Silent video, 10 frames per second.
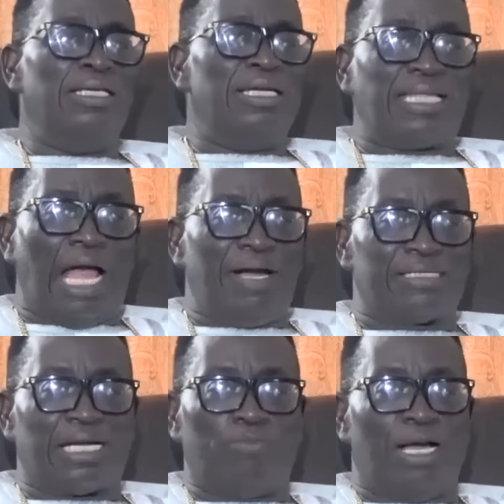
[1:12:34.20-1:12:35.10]
The time
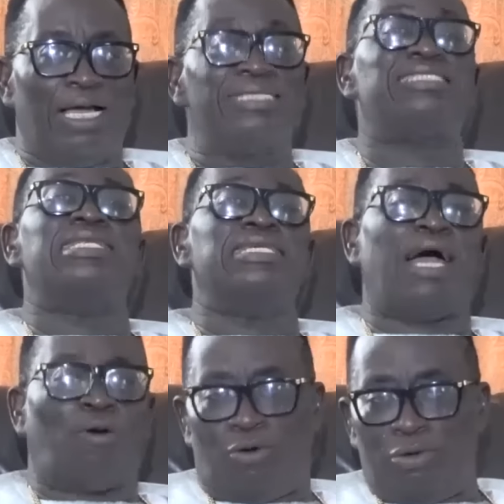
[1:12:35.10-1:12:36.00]
has come, as you need
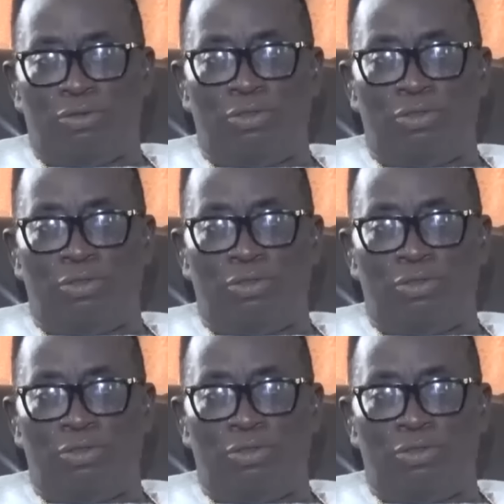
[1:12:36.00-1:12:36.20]
out.